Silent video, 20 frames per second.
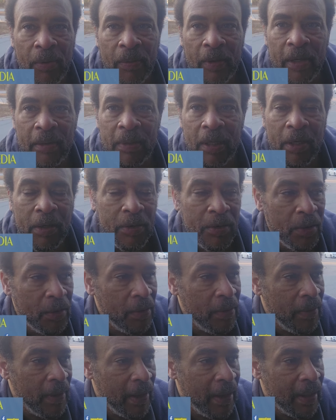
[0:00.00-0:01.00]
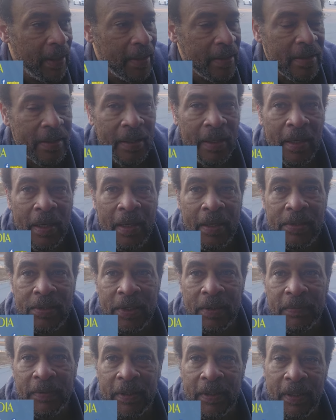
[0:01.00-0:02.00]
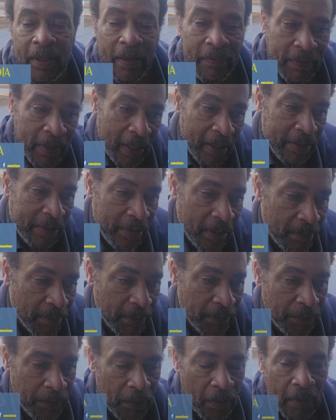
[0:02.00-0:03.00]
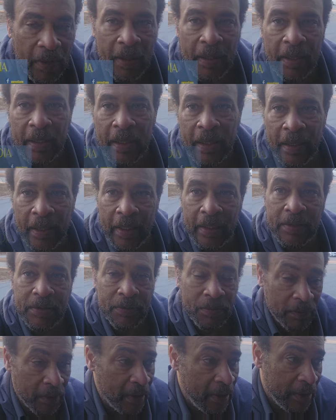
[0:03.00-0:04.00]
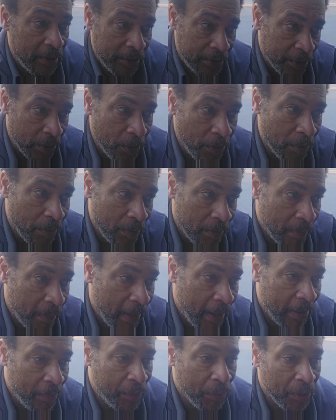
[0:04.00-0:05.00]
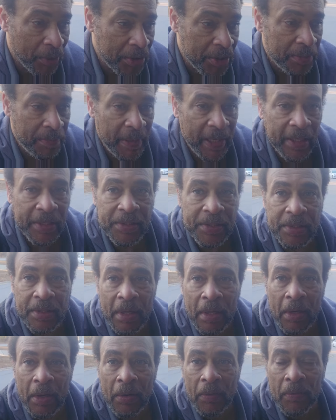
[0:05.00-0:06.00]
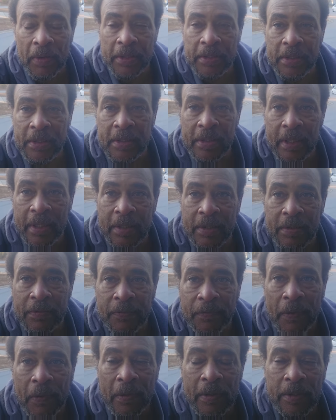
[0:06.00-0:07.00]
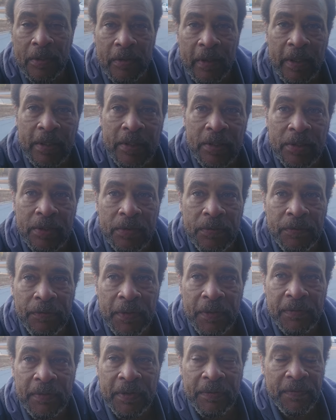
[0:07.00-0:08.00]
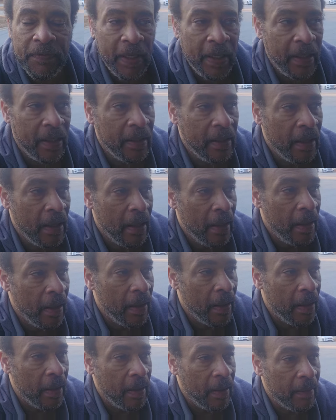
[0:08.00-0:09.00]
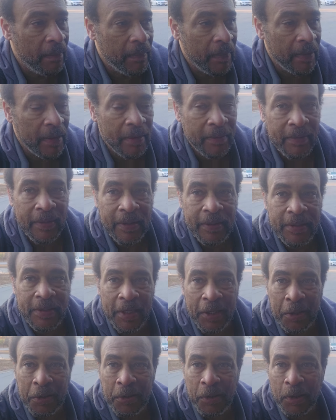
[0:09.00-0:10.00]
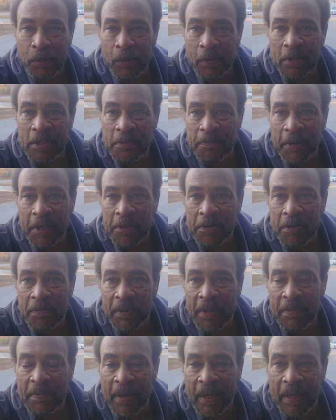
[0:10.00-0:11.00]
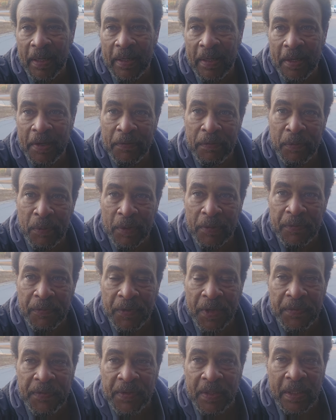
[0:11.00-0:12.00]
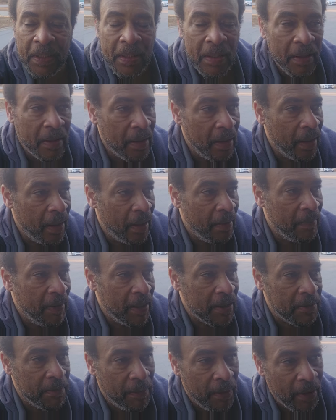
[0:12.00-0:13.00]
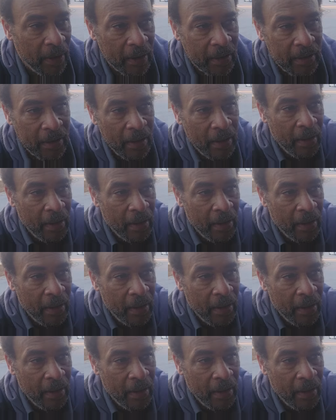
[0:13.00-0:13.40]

what I'm going to do is something that I've not done before, and that's really show my workspace, which is this Ford Transit 250 van. Um, the secondary workspace would be my F-150 um, that's parked